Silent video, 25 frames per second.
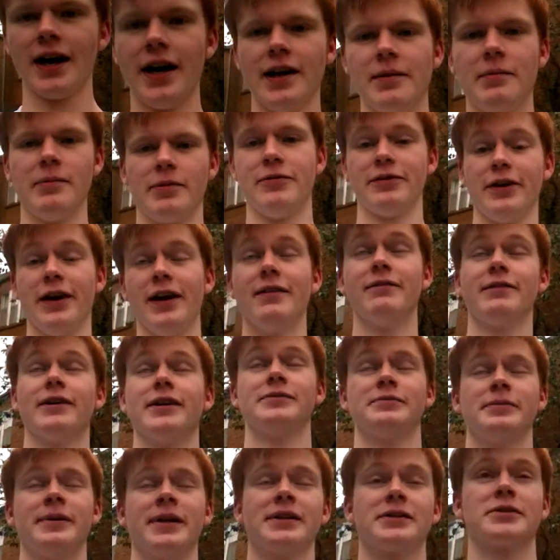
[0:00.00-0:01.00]
I am a fan of
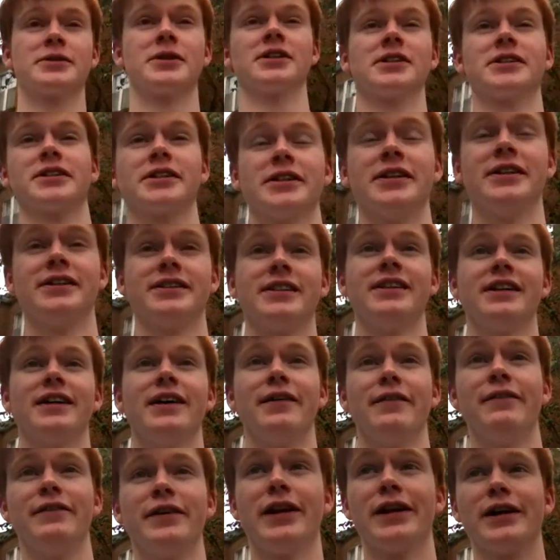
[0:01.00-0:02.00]
FPS Russia.
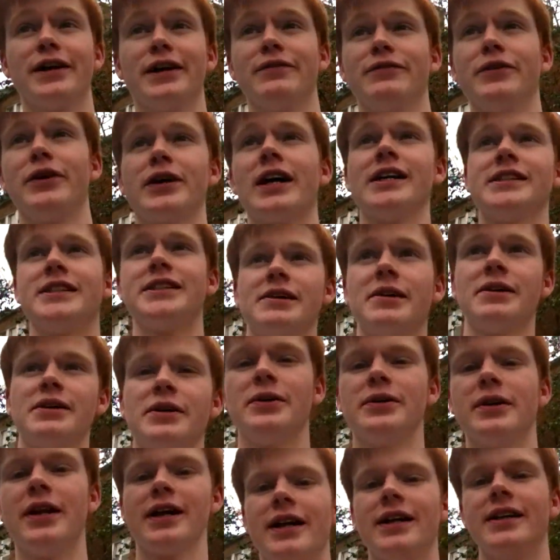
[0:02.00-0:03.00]
You know, if you guys don't know
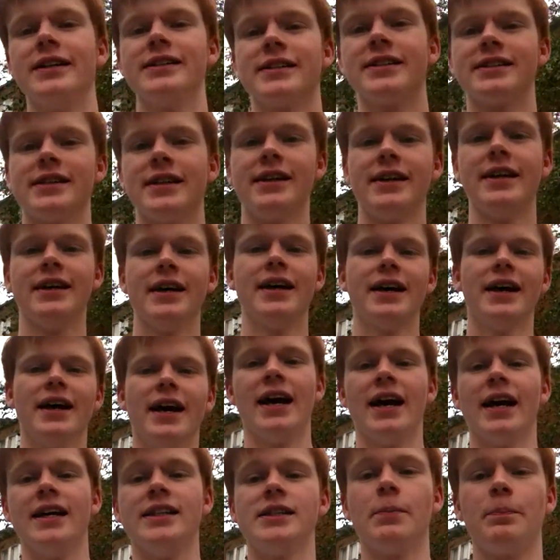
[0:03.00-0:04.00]
who that is,
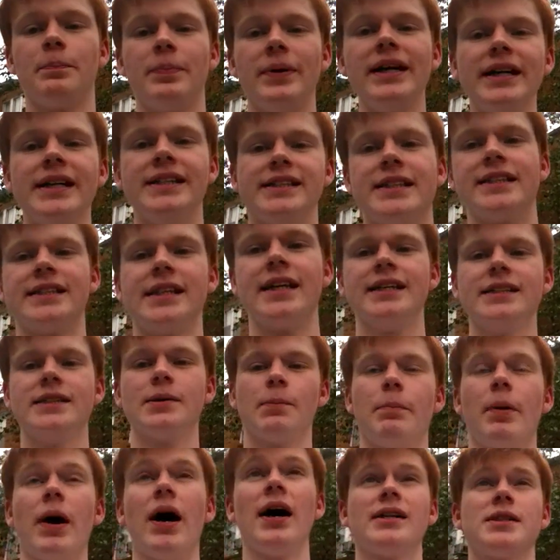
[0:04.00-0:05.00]
he's a beast. He's a
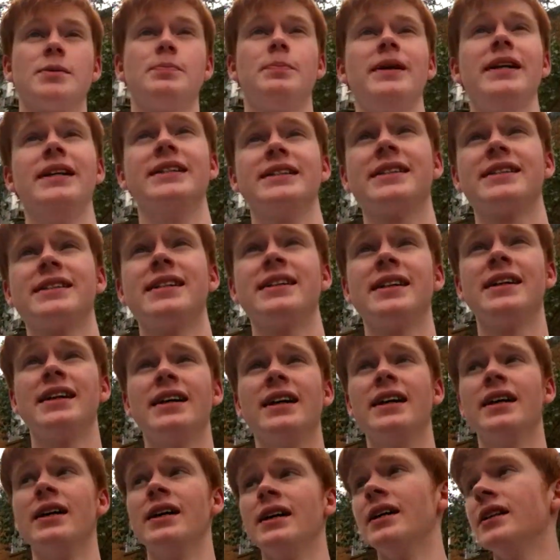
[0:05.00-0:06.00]
boss beast.
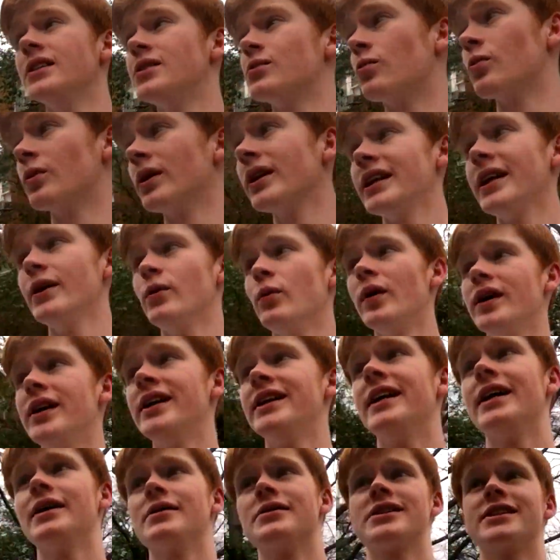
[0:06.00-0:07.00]
It's really
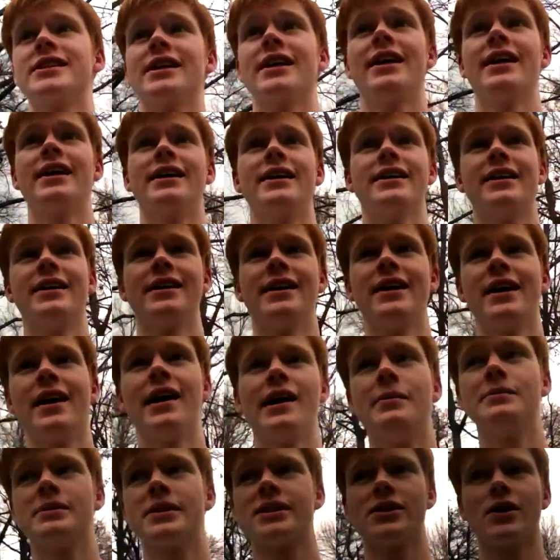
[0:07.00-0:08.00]
windy outside.
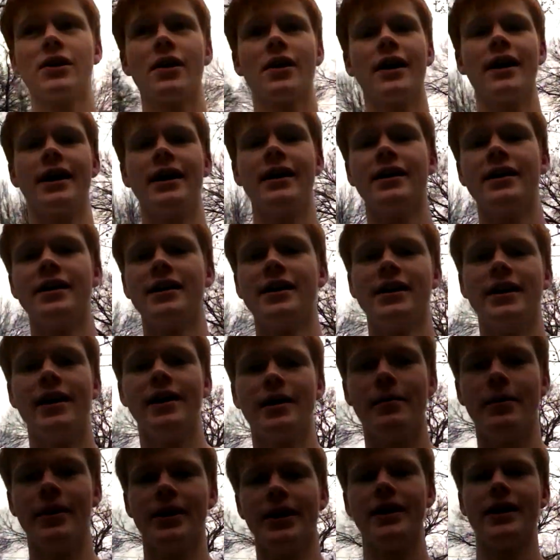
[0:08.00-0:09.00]
I'm sorry,
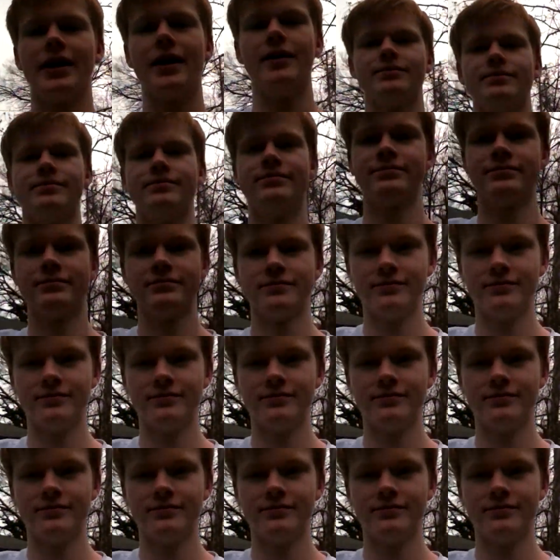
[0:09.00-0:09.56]
but um,